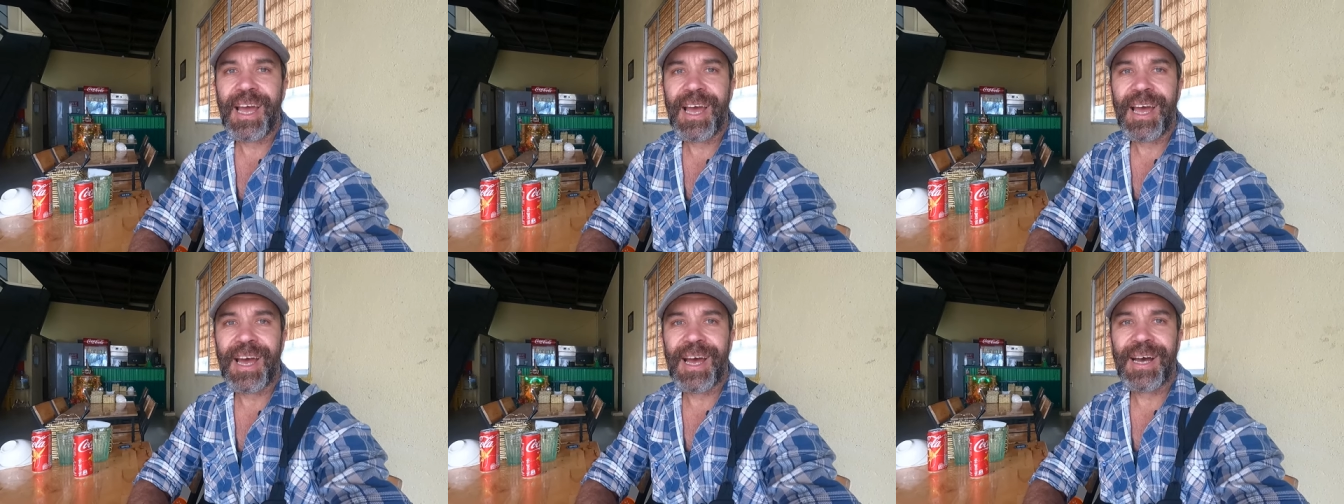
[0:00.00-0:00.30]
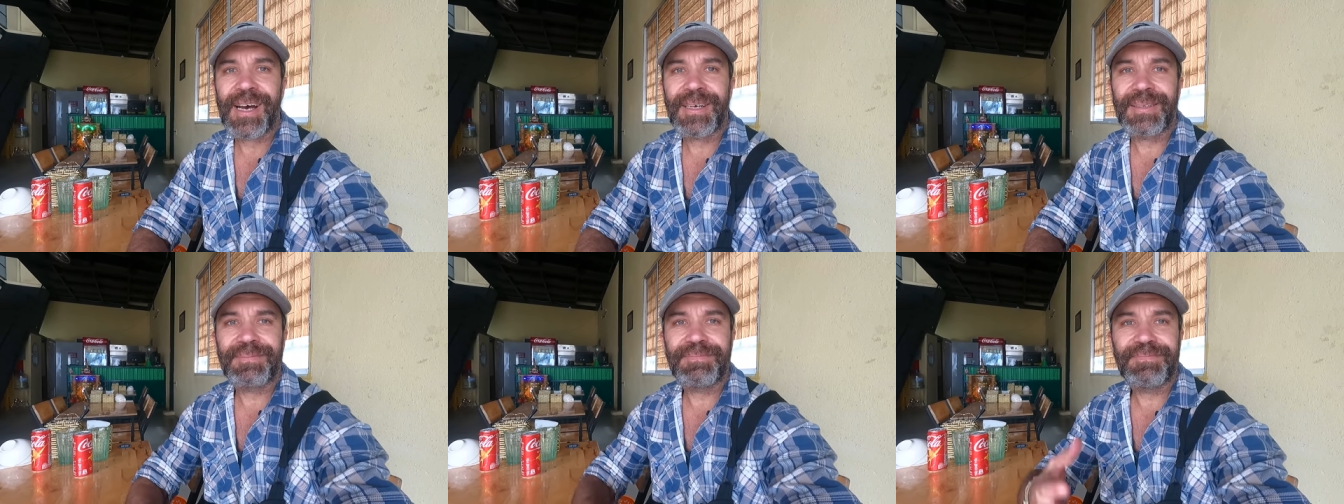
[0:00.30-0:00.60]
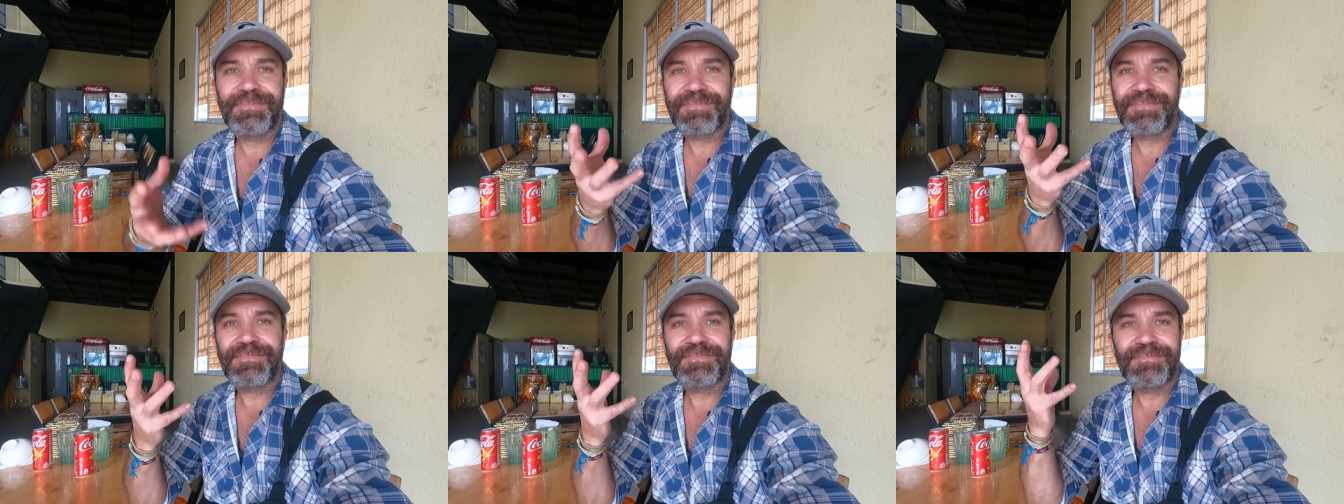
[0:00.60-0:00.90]
And
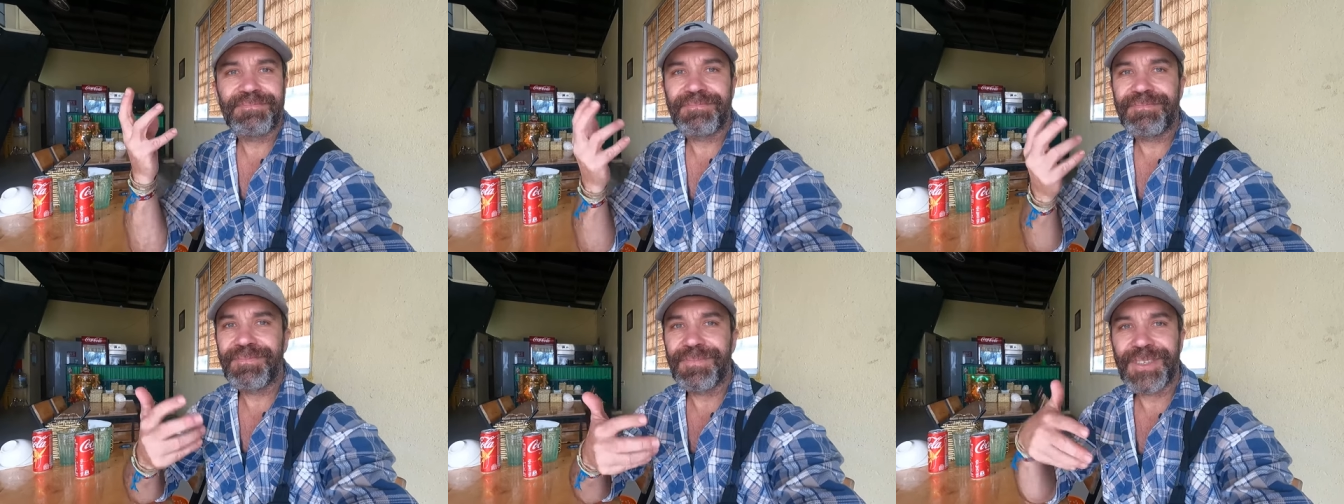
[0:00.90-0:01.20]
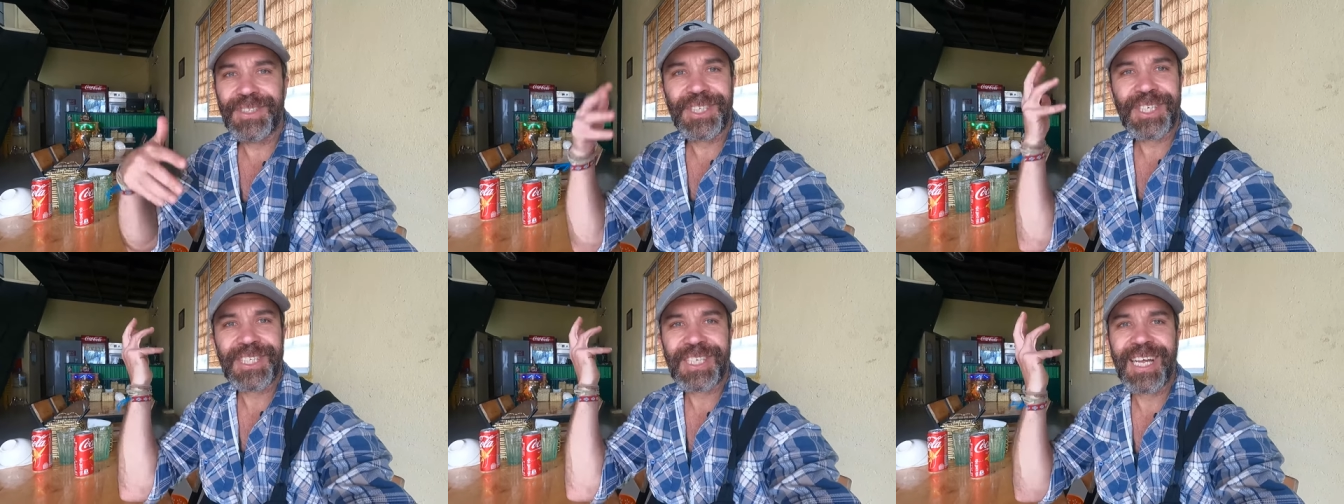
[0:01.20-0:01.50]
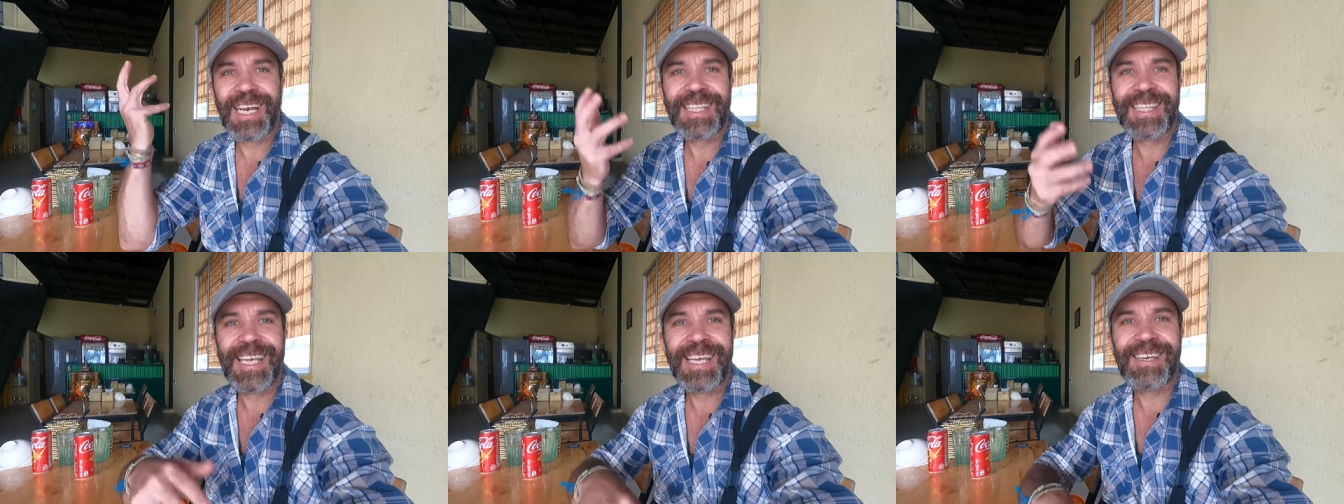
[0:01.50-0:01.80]
we're just
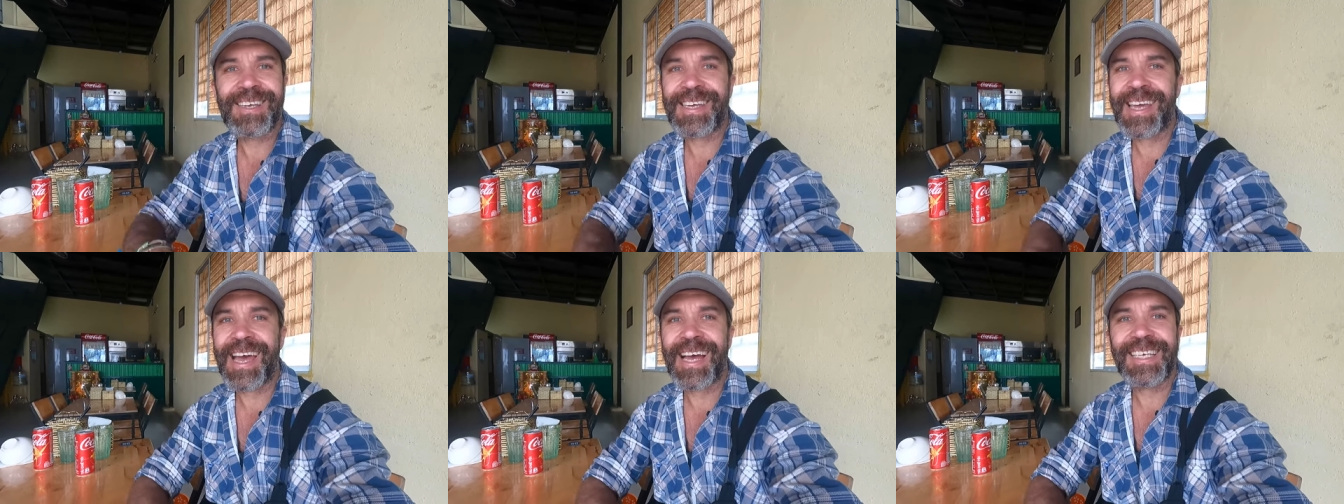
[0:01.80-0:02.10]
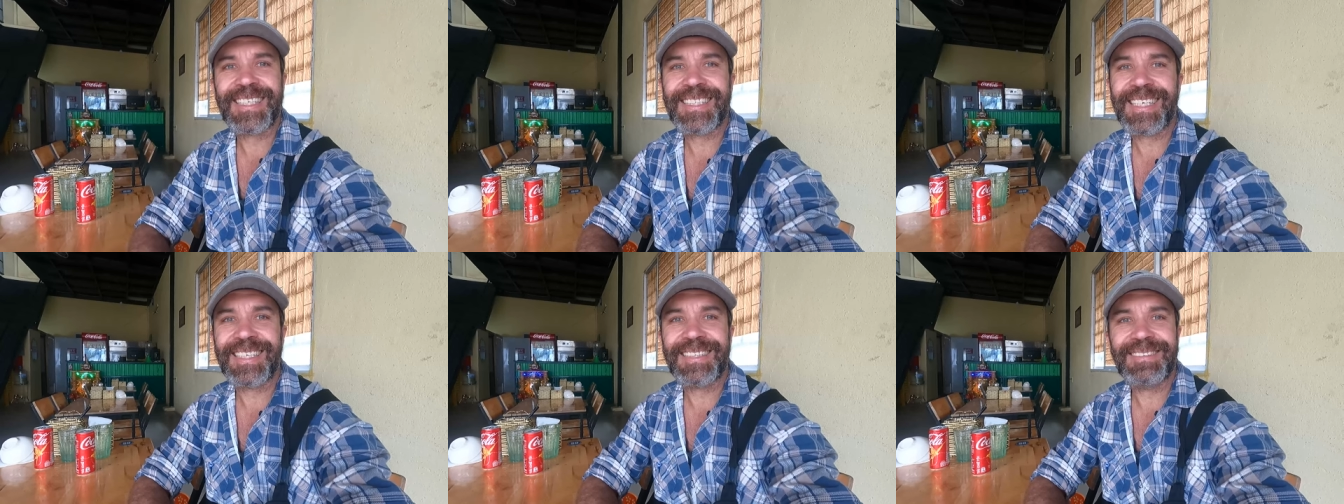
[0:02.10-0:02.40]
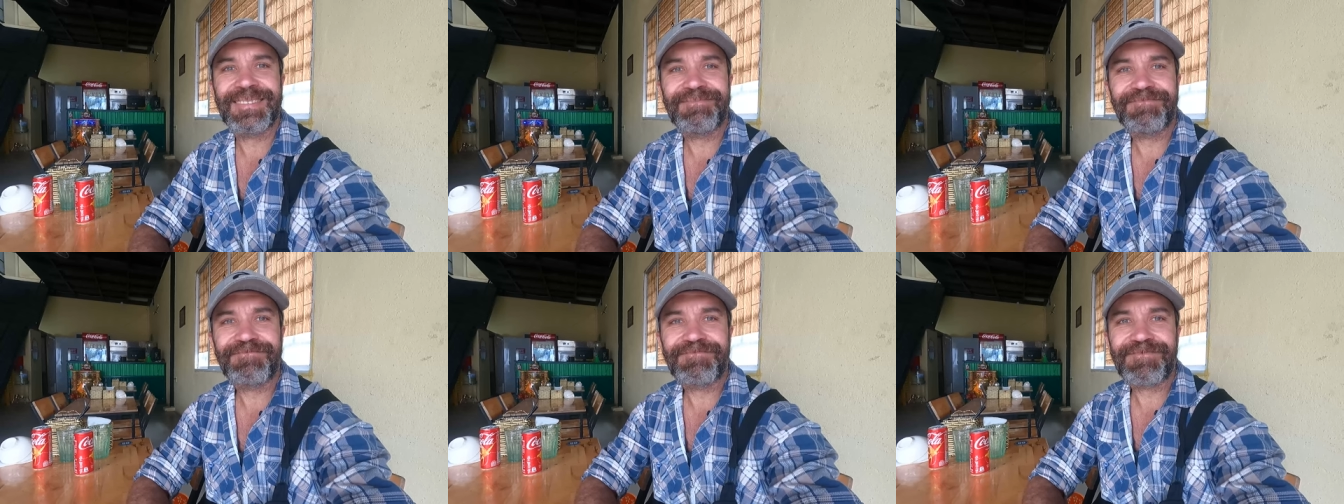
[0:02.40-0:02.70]
gonna take a guess
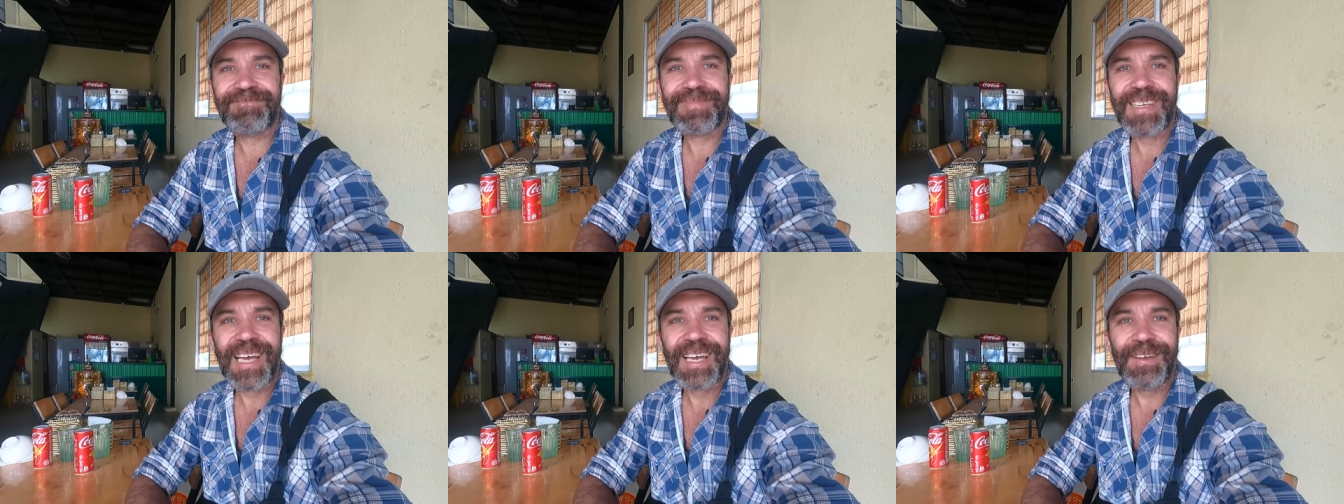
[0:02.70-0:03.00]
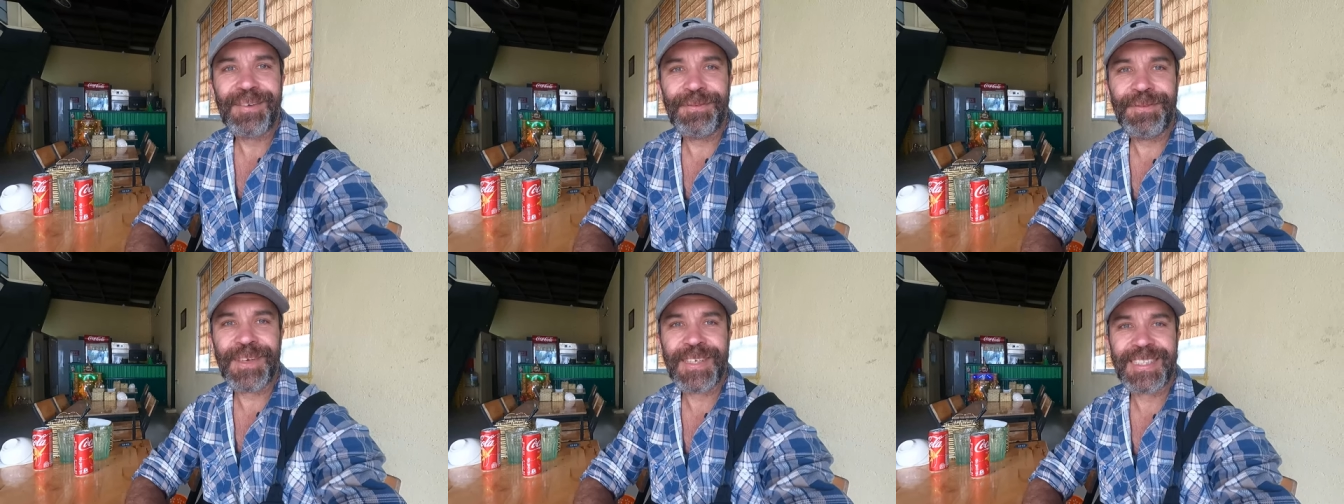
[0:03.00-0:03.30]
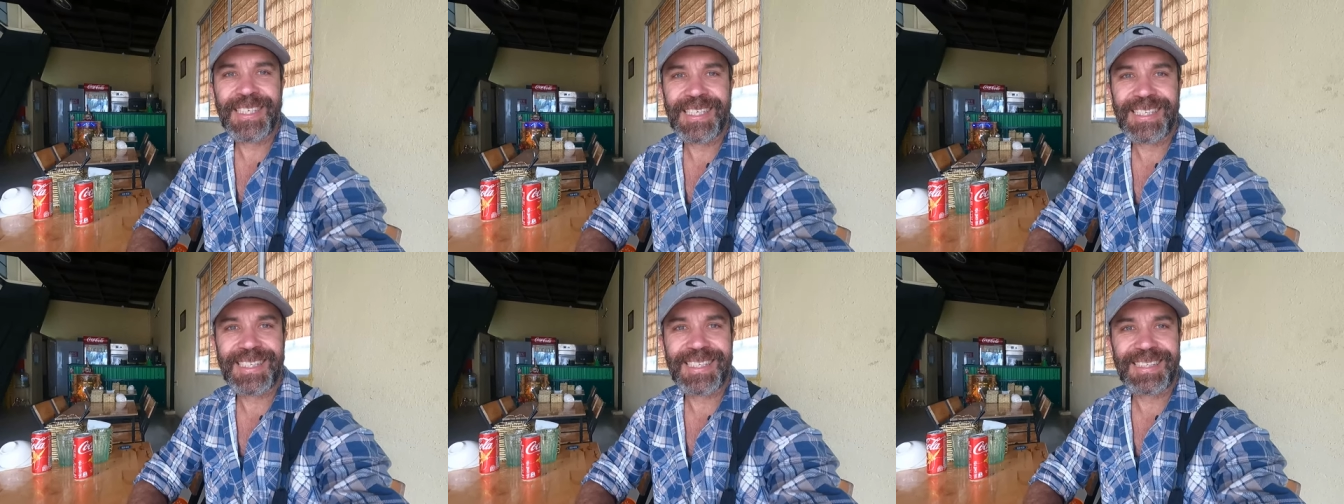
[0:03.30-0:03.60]
and
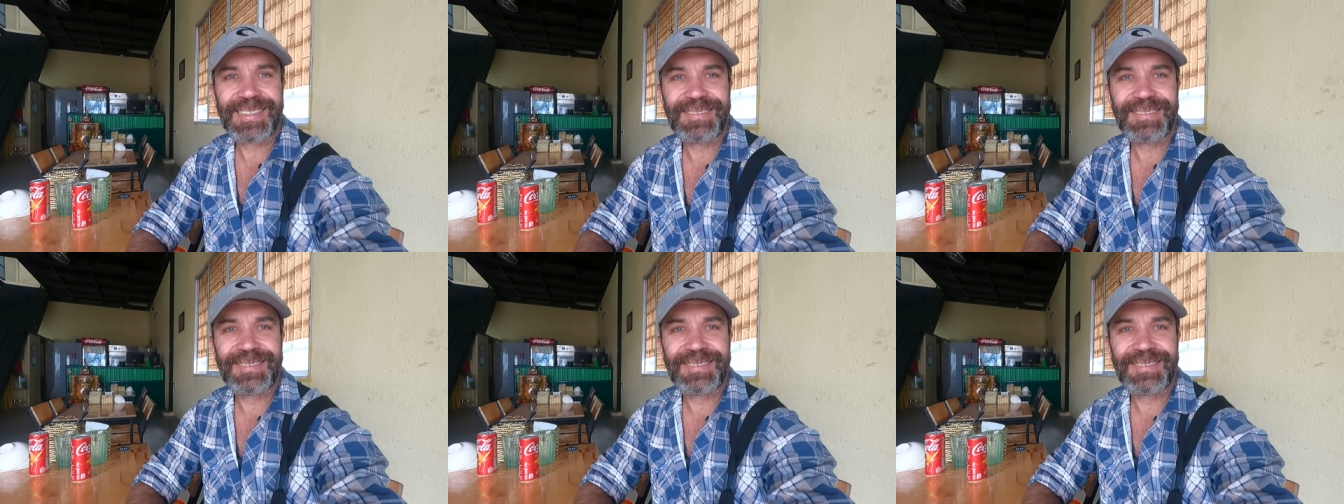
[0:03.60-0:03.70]
visit.